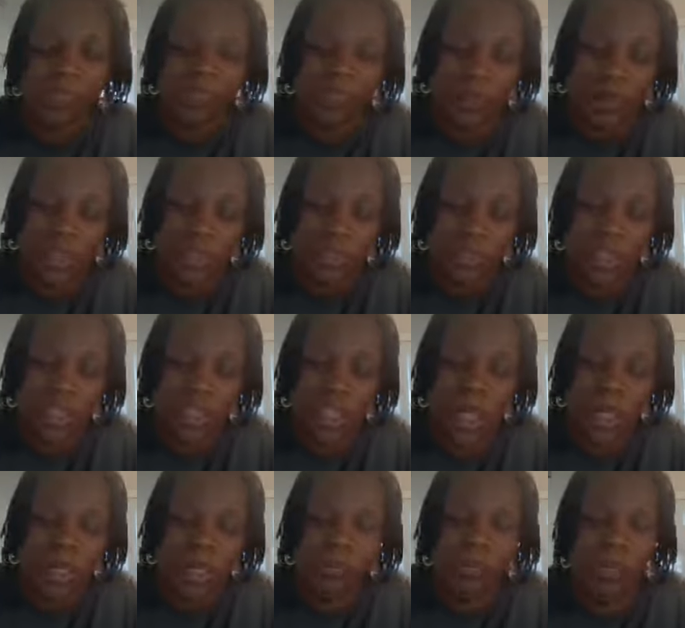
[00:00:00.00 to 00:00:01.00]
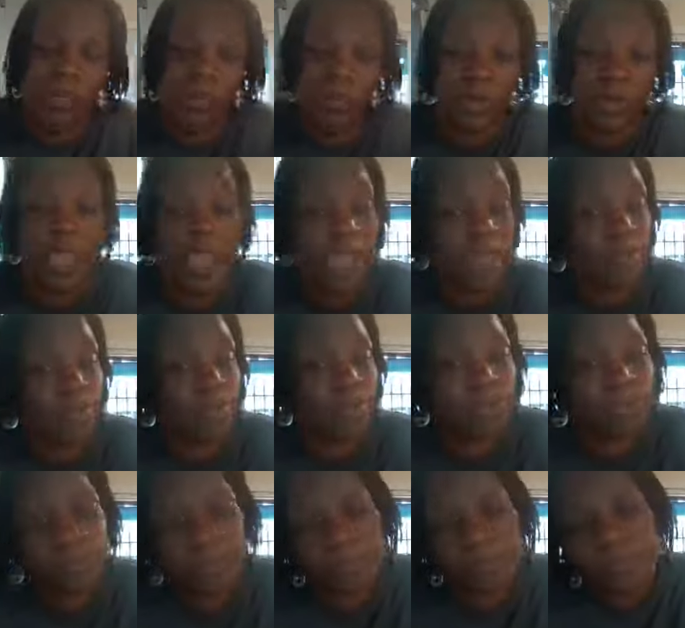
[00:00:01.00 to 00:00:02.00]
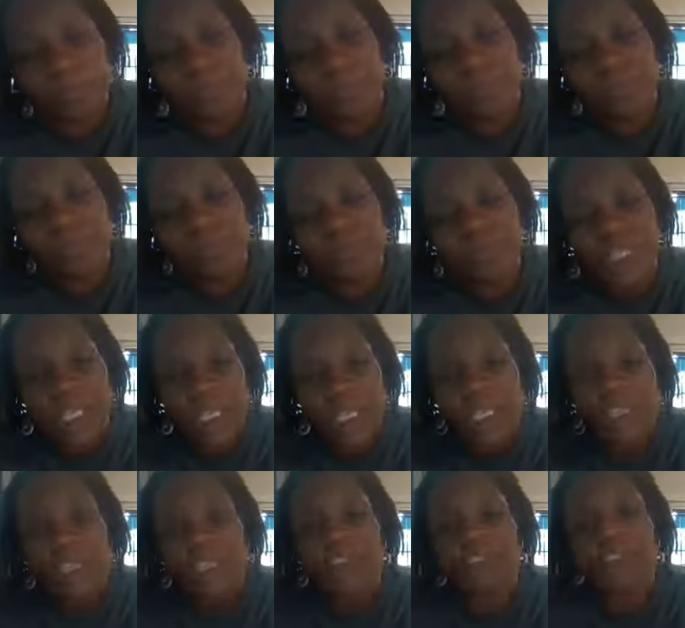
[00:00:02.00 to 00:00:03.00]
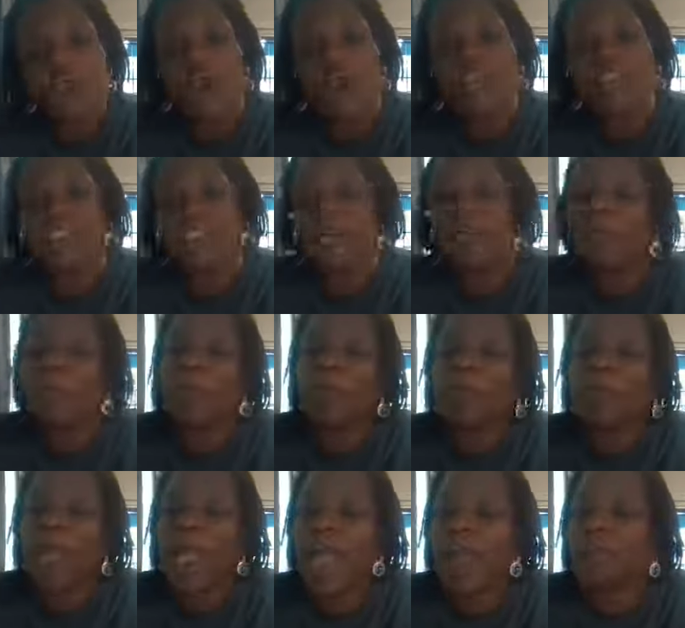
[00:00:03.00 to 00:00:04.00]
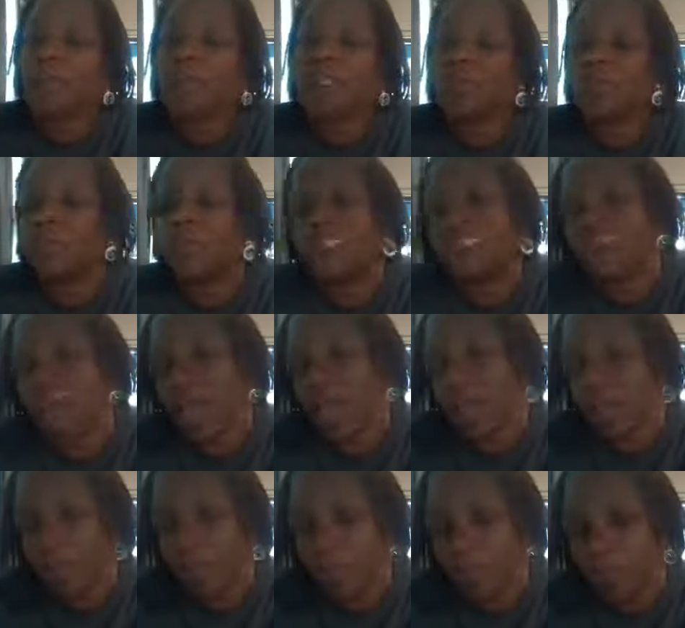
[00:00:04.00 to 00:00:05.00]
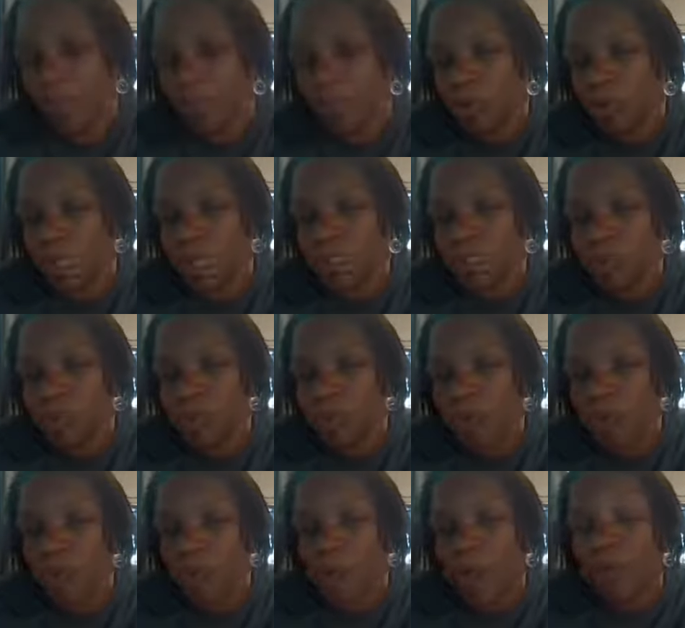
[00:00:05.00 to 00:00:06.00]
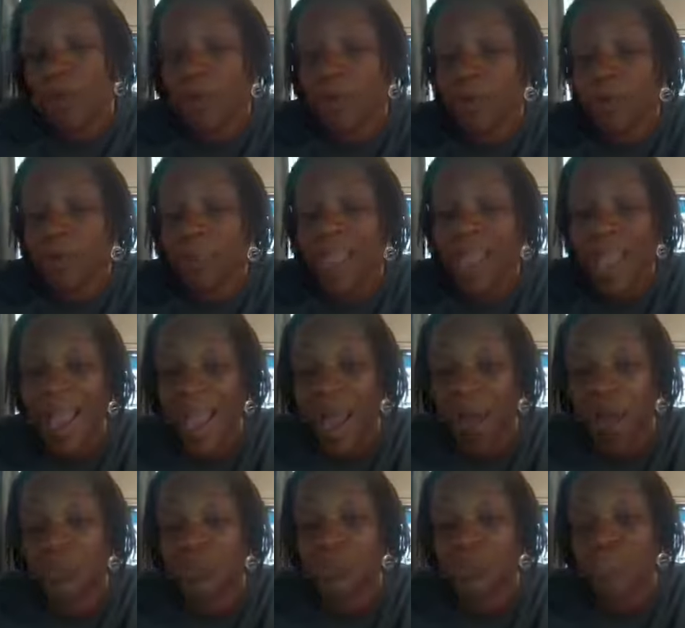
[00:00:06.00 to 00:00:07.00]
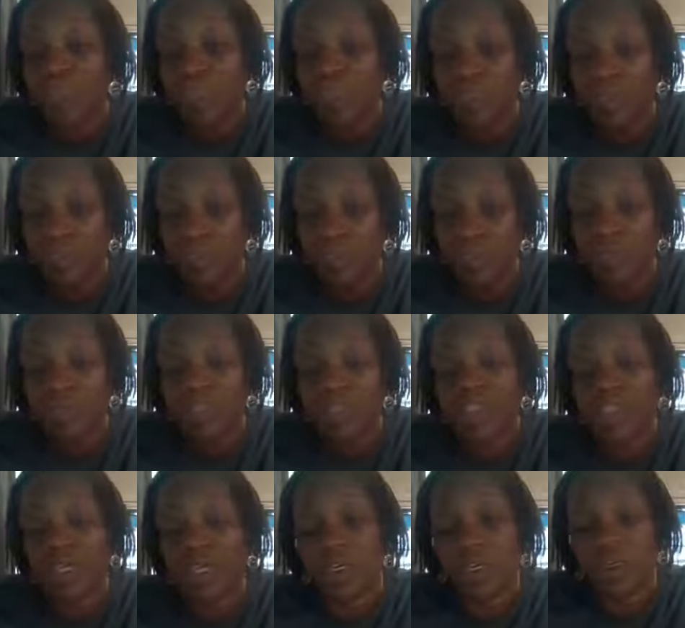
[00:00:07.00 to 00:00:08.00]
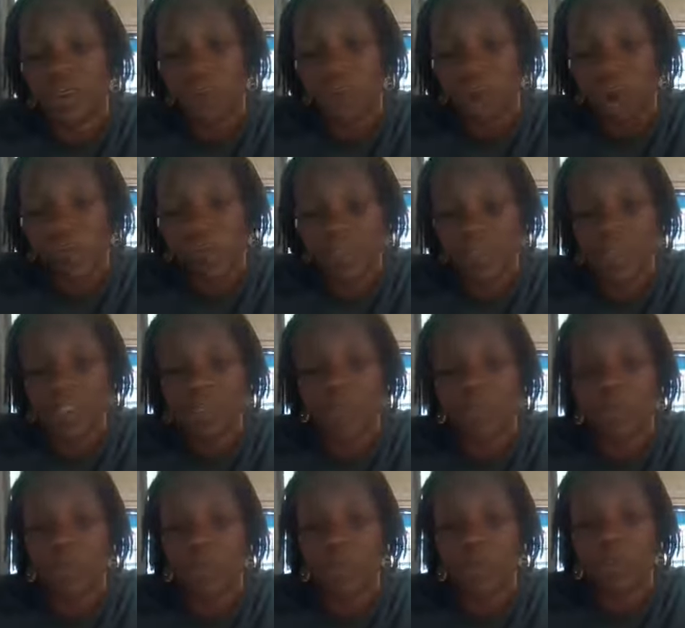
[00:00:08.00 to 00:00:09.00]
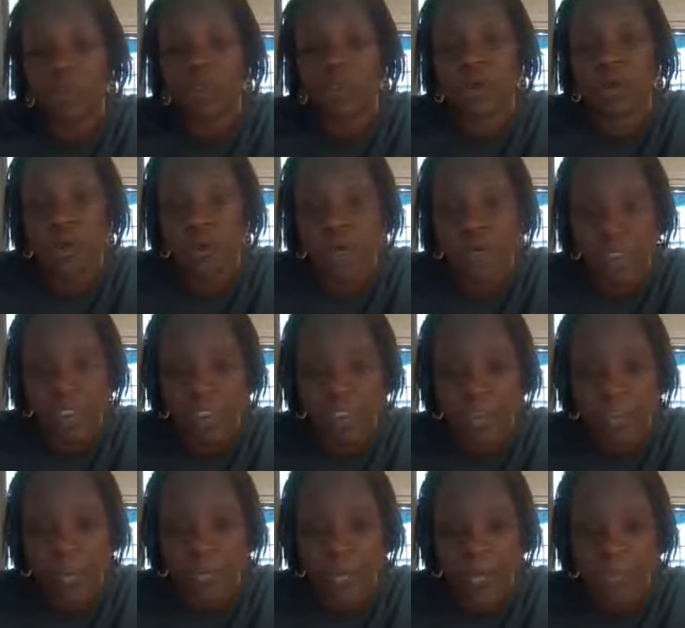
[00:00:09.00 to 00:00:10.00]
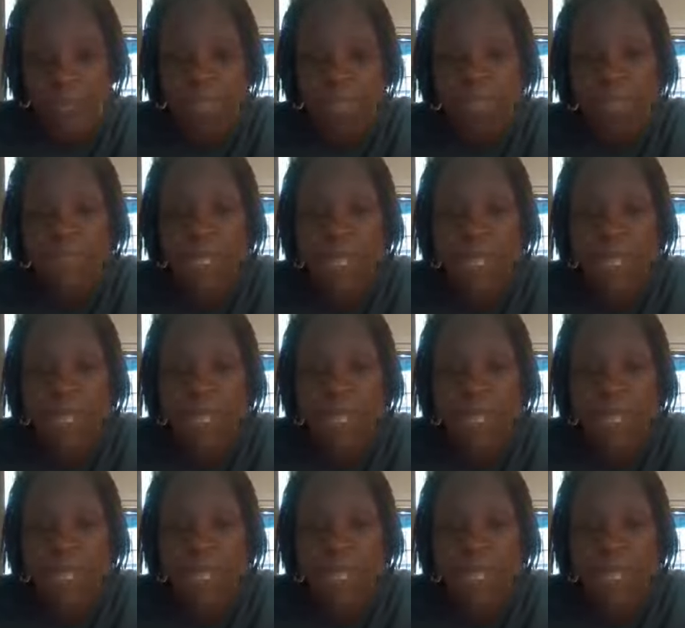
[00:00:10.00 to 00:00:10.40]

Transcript: verse uh, memory game. So I say memory game, but it's really not about memory. It's more about learning how to use the concordance, the Bible concordance. Okay.